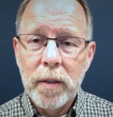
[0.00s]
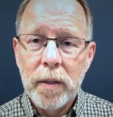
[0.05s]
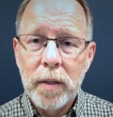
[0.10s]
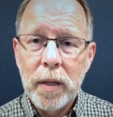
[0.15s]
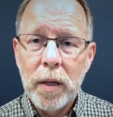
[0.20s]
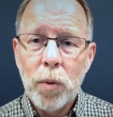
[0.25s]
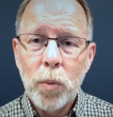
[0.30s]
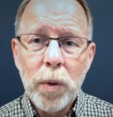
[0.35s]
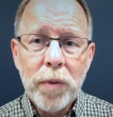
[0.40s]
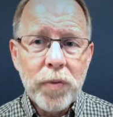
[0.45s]

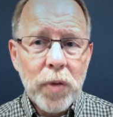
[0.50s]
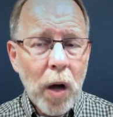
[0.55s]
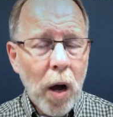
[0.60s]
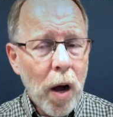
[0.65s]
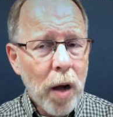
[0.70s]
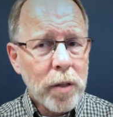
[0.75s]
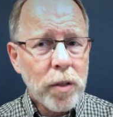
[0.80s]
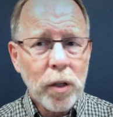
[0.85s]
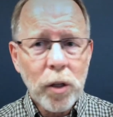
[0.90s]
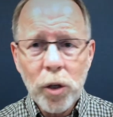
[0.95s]
We've
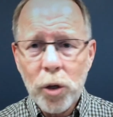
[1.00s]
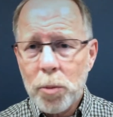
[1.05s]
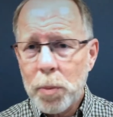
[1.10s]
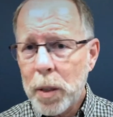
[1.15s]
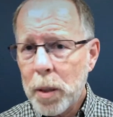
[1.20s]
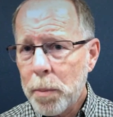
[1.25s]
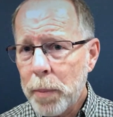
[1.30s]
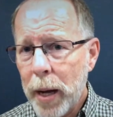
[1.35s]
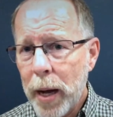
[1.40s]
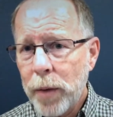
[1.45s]
talked a little bit
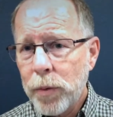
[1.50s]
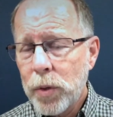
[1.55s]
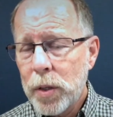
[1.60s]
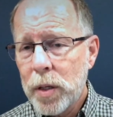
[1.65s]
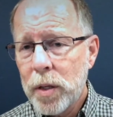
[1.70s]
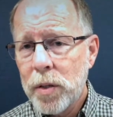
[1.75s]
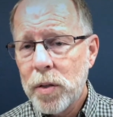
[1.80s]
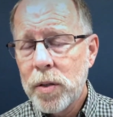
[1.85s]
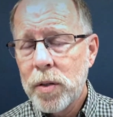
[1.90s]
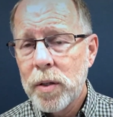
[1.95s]
about
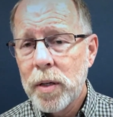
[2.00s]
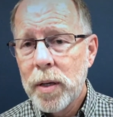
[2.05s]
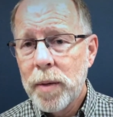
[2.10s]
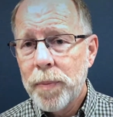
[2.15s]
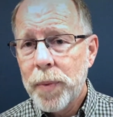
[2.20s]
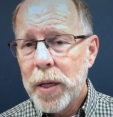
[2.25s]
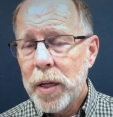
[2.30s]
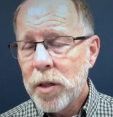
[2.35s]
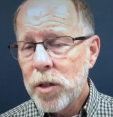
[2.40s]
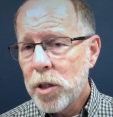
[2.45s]
this
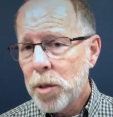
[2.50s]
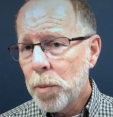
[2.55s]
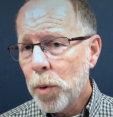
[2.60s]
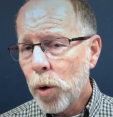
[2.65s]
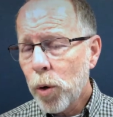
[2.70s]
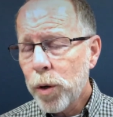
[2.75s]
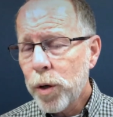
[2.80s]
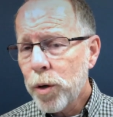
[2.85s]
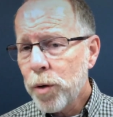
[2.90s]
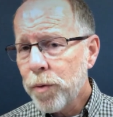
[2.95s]
in some
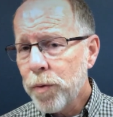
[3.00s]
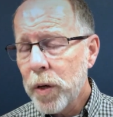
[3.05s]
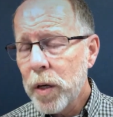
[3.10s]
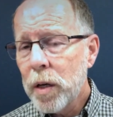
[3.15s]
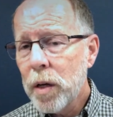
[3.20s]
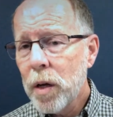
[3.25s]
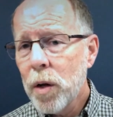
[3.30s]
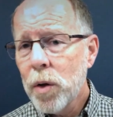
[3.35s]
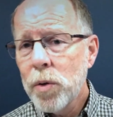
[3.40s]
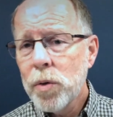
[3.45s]
earlier
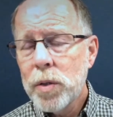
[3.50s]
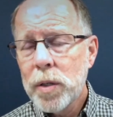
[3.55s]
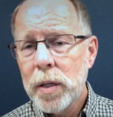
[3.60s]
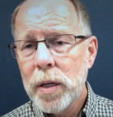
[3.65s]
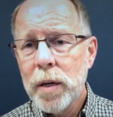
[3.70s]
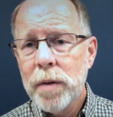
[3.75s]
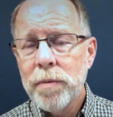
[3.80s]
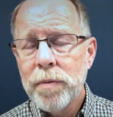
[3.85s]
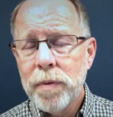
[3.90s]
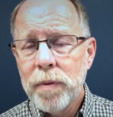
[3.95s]
videos that
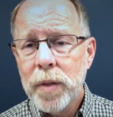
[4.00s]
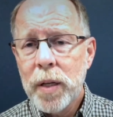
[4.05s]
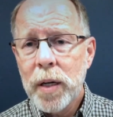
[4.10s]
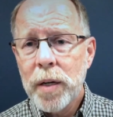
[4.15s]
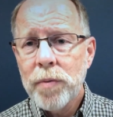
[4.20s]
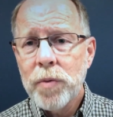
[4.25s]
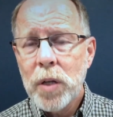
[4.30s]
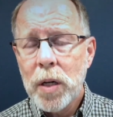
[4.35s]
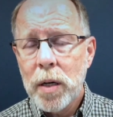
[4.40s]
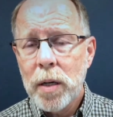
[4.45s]

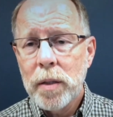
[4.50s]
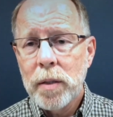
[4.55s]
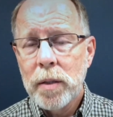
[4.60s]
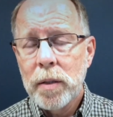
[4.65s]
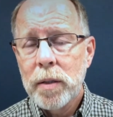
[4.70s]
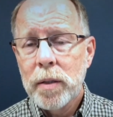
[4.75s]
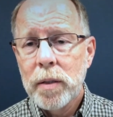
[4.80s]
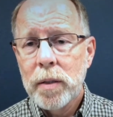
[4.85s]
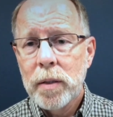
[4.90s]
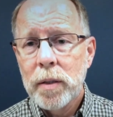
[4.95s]
I've done.
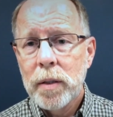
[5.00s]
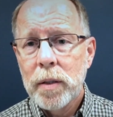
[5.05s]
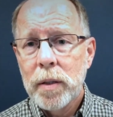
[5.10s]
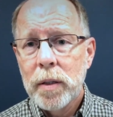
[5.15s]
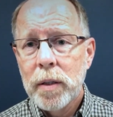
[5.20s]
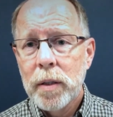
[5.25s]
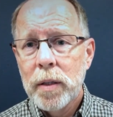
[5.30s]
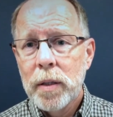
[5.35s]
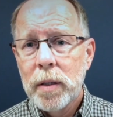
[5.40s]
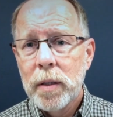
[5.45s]

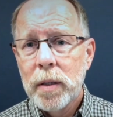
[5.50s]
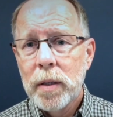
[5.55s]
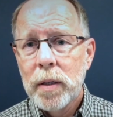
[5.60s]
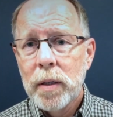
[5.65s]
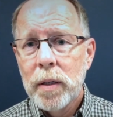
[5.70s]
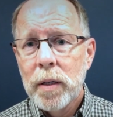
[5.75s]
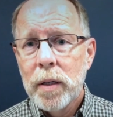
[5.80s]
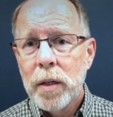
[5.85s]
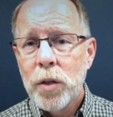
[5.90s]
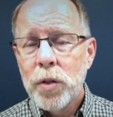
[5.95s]

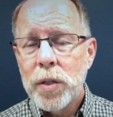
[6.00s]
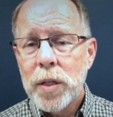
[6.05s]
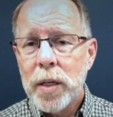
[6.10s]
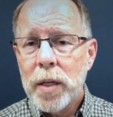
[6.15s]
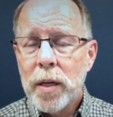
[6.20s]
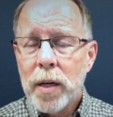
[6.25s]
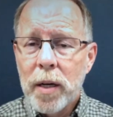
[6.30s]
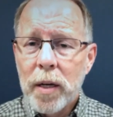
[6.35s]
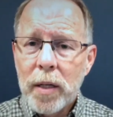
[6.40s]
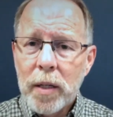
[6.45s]
You
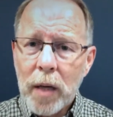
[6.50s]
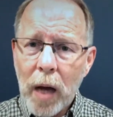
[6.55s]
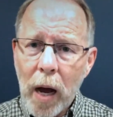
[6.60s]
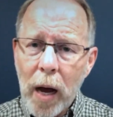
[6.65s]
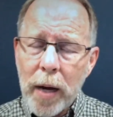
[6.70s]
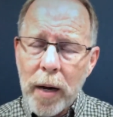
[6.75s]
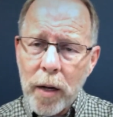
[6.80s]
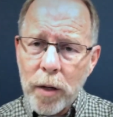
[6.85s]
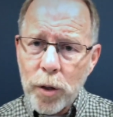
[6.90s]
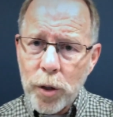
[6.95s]
see,
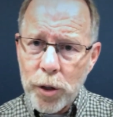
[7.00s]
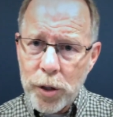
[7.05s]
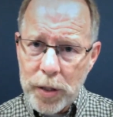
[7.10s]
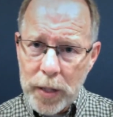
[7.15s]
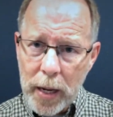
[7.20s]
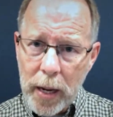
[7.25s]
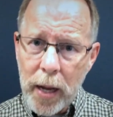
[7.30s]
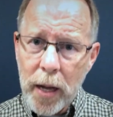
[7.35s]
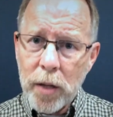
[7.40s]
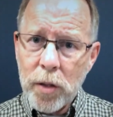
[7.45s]
God
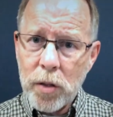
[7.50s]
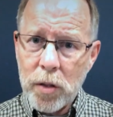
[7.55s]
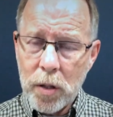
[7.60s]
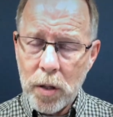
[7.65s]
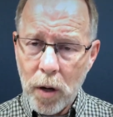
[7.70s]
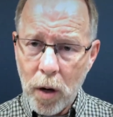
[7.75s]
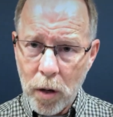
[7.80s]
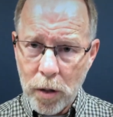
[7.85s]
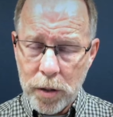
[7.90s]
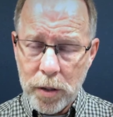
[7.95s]
understands
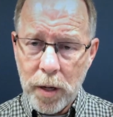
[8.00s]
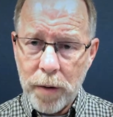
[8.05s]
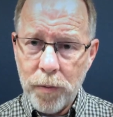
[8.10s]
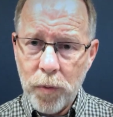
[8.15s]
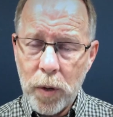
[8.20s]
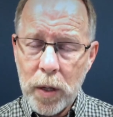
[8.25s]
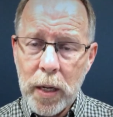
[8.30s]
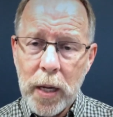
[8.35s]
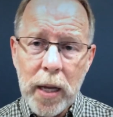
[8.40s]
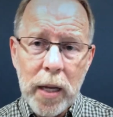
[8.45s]
our
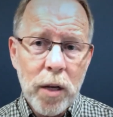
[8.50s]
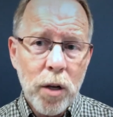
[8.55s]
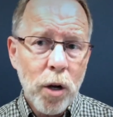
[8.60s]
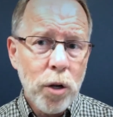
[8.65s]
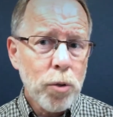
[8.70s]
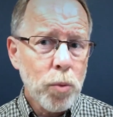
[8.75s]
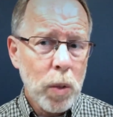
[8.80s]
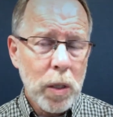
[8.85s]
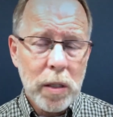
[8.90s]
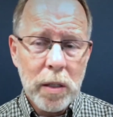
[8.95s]
suffering. He
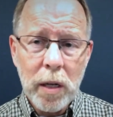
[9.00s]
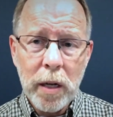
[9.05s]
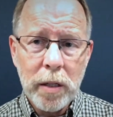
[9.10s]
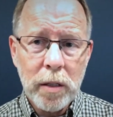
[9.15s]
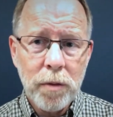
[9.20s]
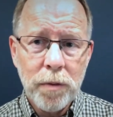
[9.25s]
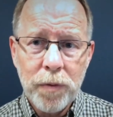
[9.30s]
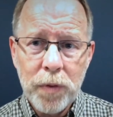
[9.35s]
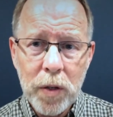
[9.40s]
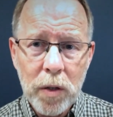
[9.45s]
knows what it's like
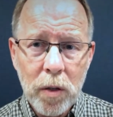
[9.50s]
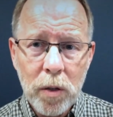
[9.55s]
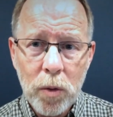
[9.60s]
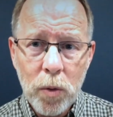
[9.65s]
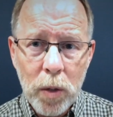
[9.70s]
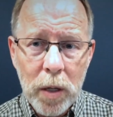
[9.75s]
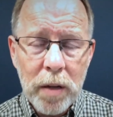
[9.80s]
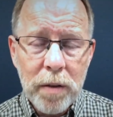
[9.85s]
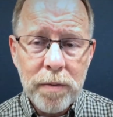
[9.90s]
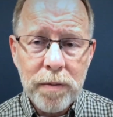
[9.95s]
to feel
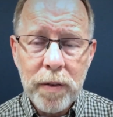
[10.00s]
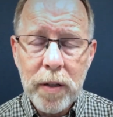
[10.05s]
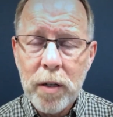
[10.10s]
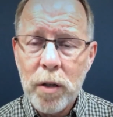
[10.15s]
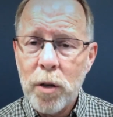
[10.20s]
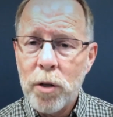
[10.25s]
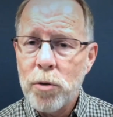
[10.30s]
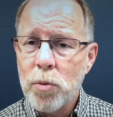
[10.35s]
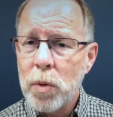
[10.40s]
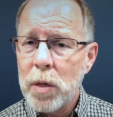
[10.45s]
grief. He
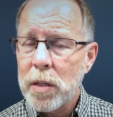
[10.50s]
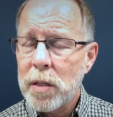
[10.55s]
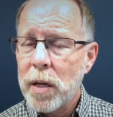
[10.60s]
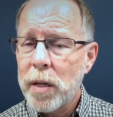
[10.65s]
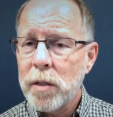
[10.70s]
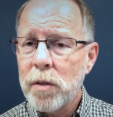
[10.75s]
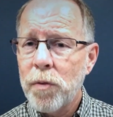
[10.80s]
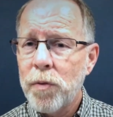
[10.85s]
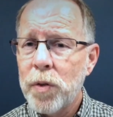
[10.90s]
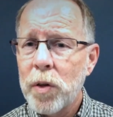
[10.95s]
knows what it's
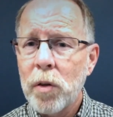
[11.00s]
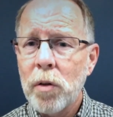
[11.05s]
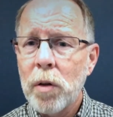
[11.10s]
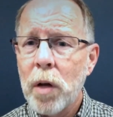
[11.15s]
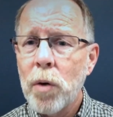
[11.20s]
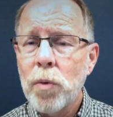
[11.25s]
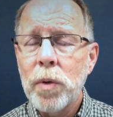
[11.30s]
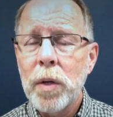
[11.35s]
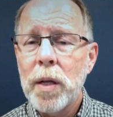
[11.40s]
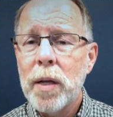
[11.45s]
like to feel
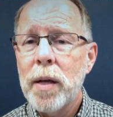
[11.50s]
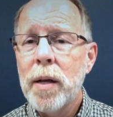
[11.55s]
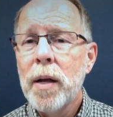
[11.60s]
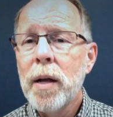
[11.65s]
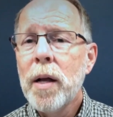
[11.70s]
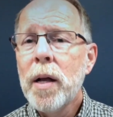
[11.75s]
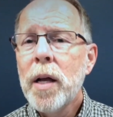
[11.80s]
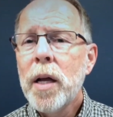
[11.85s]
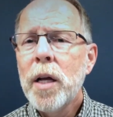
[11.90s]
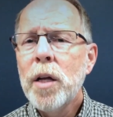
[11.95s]
lonely.
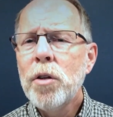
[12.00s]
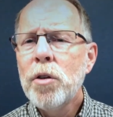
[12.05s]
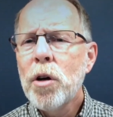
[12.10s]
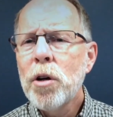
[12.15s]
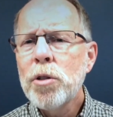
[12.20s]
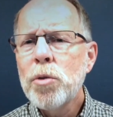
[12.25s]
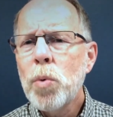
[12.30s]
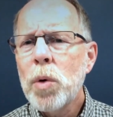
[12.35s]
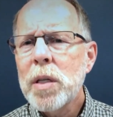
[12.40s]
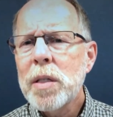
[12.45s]
He
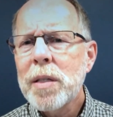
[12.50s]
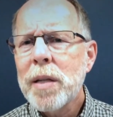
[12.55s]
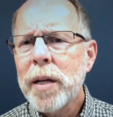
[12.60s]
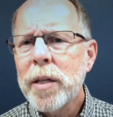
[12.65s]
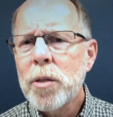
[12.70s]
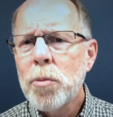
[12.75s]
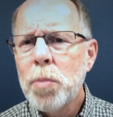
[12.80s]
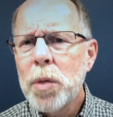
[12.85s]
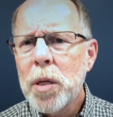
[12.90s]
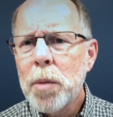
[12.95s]
knows what it's like
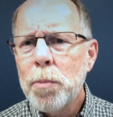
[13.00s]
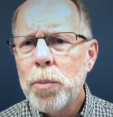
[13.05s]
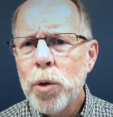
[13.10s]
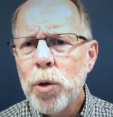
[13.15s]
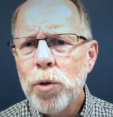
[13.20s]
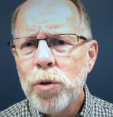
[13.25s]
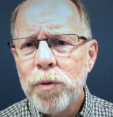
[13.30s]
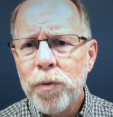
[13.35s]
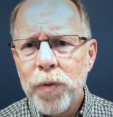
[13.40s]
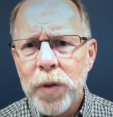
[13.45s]
to be
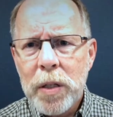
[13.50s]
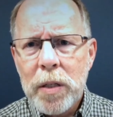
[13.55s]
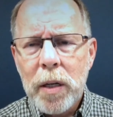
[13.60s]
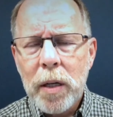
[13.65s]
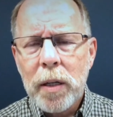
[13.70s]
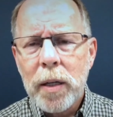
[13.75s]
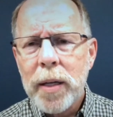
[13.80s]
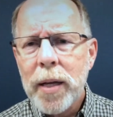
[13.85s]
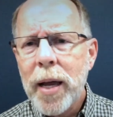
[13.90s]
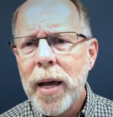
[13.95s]
abused
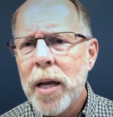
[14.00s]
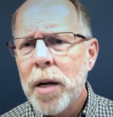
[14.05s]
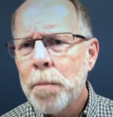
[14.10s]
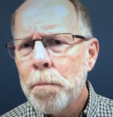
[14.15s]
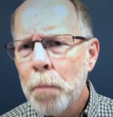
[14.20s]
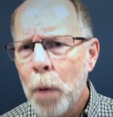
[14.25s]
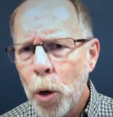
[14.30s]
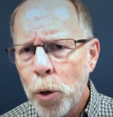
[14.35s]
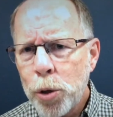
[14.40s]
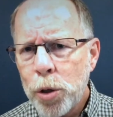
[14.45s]
physically and
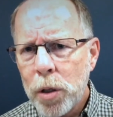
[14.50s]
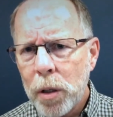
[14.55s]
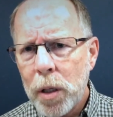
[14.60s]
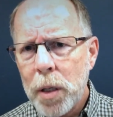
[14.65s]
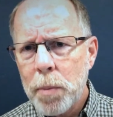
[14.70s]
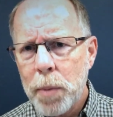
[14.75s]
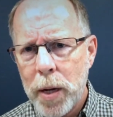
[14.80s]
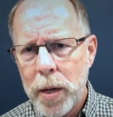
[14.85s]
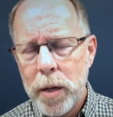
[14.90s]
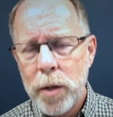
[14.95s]
emotionally
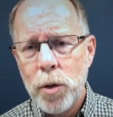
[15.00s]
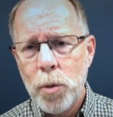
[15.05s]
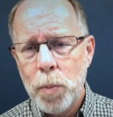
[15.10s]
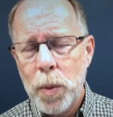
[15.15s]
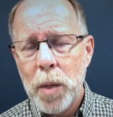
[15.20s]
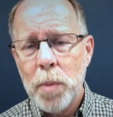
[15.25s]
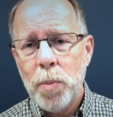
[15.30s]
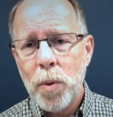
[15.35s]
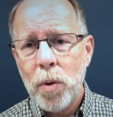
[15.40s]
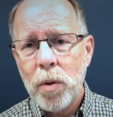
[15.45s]
by other
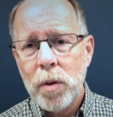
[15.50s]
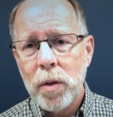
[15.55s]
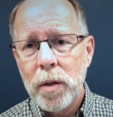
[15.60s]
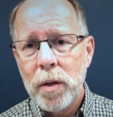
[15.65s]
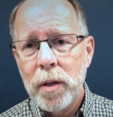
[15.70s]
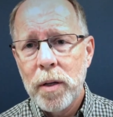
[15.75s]
people.